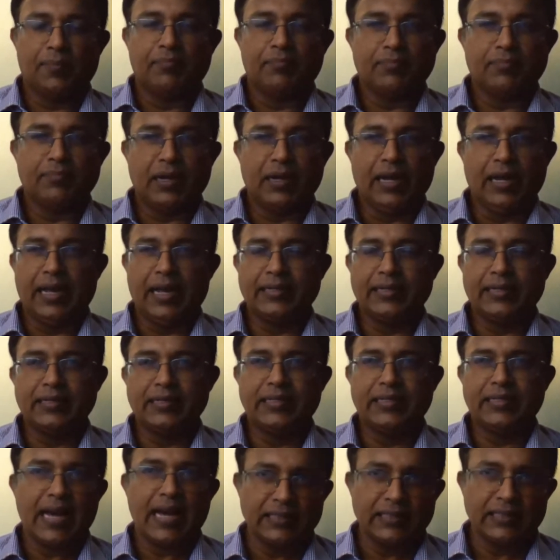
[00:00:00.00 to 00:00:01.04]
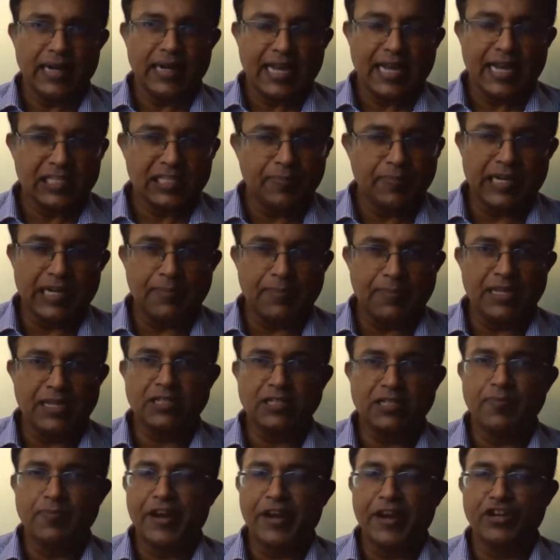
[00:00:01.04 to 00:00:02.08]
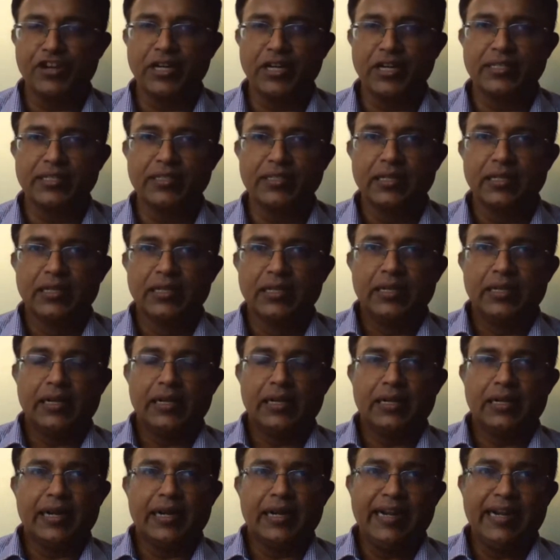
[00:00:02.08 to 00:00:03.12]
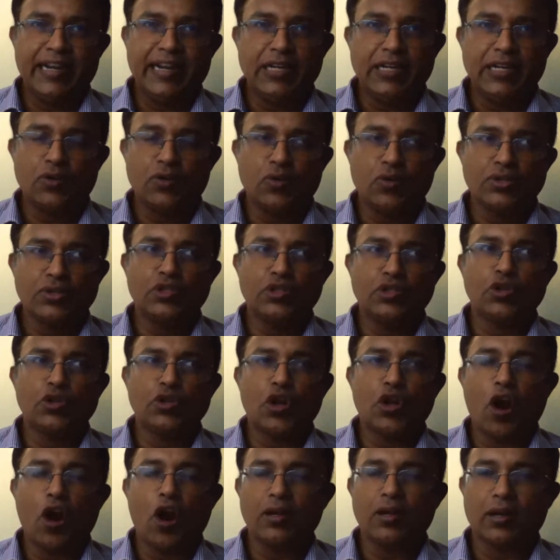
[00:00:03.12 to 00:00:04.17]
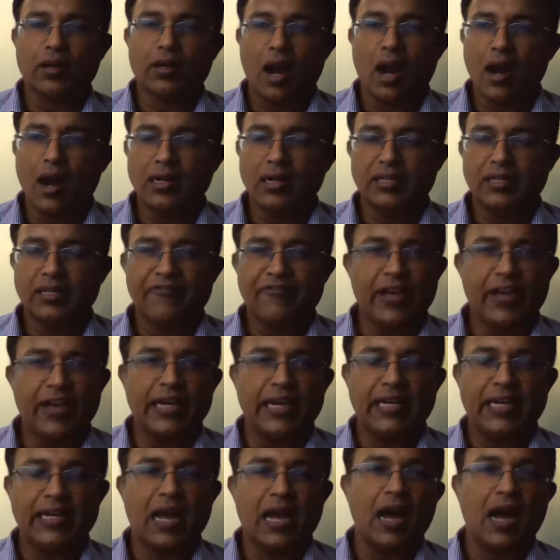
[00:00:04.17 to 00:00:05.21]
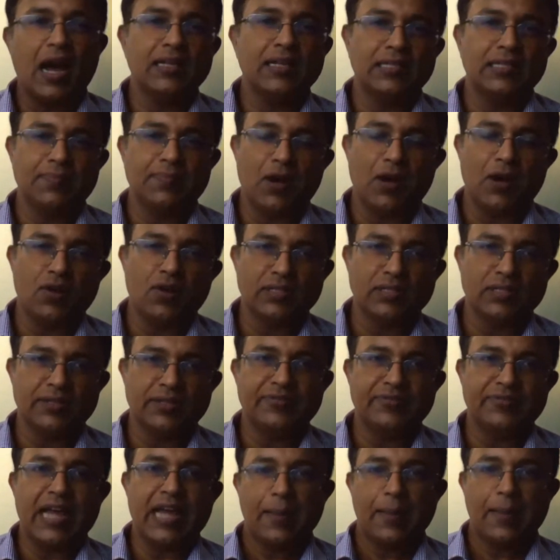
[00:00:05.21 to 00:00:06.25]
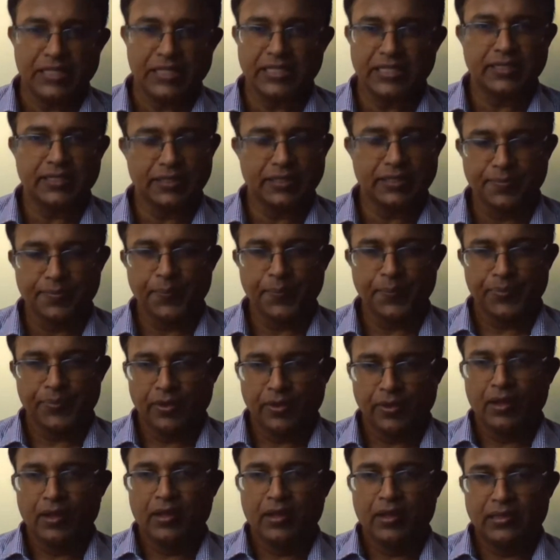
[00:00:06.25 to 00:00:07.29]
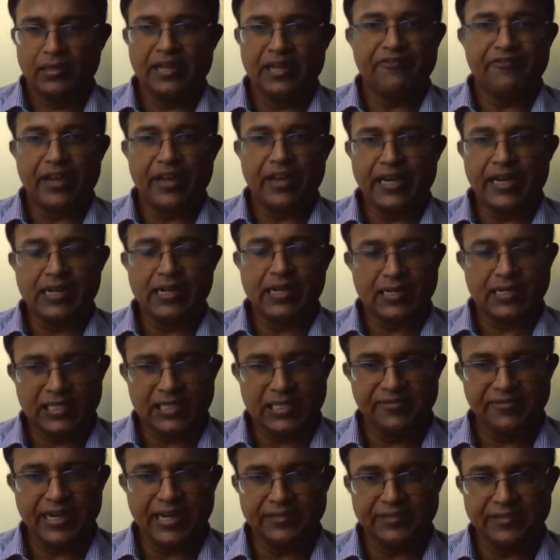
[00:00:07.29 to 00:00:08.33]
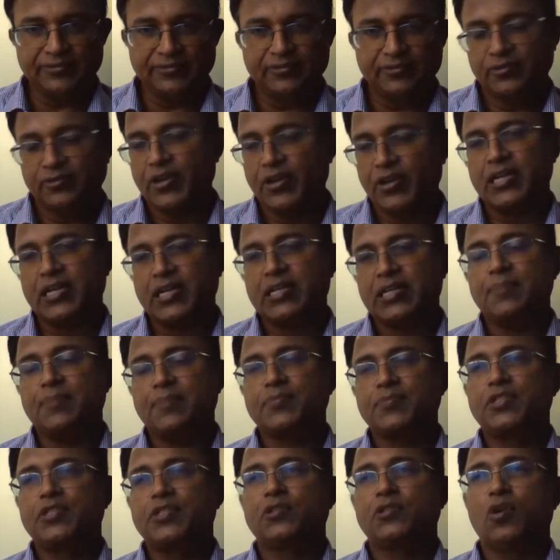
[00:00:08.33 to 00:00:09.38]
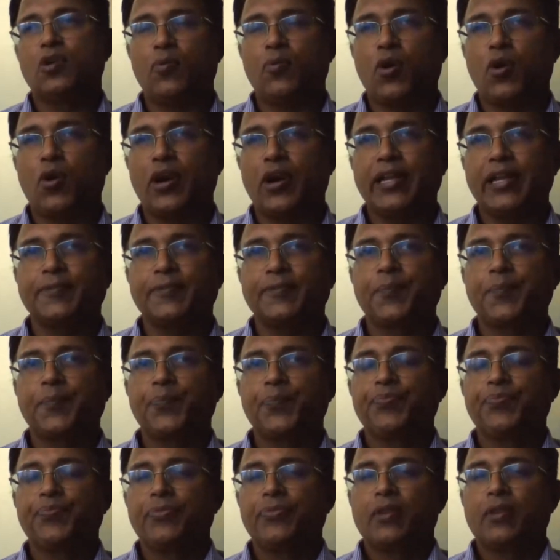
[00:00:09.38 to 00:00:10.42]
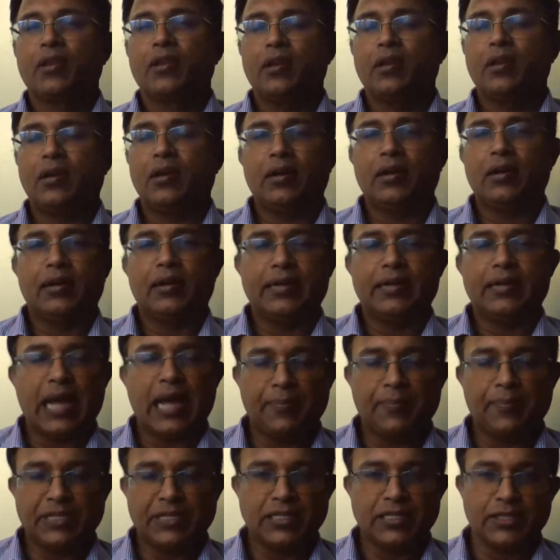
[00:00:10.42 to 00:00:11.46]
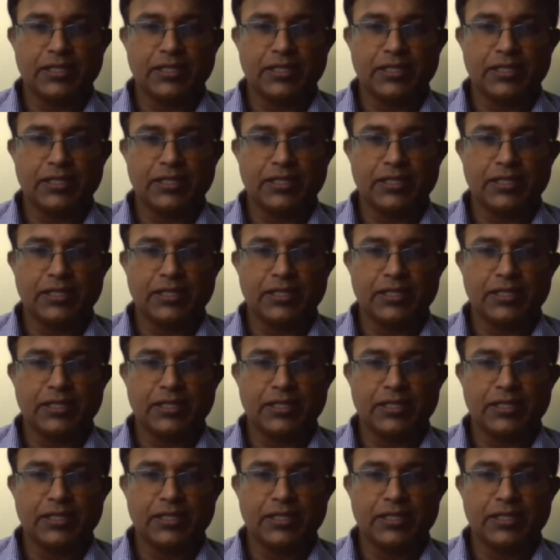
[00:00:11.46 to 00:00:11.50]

And the other aspect I must mention is Indian courts do not grant very large amounts of damages. They're very conservative when it comes to awarding damages.